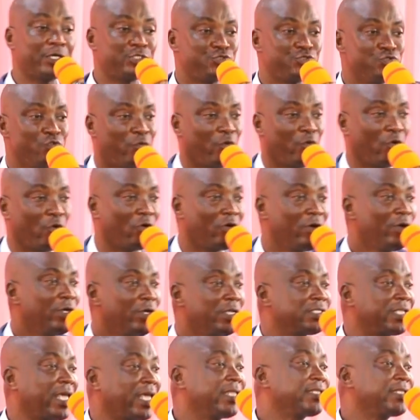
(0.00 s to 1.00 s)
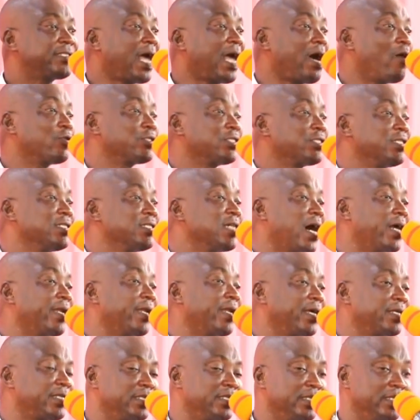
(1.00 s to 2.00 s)
buy shoe for 10,000
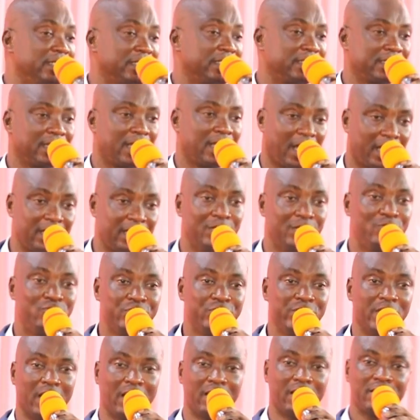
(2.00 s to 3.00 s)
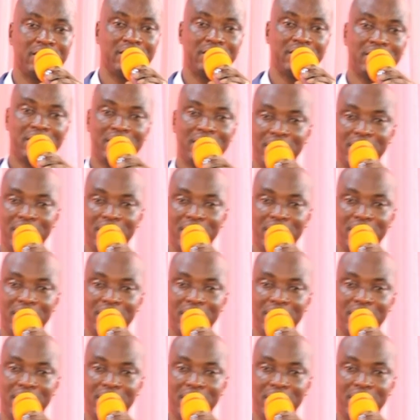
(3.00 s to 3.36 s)
Ghana cedis. Hallelujah.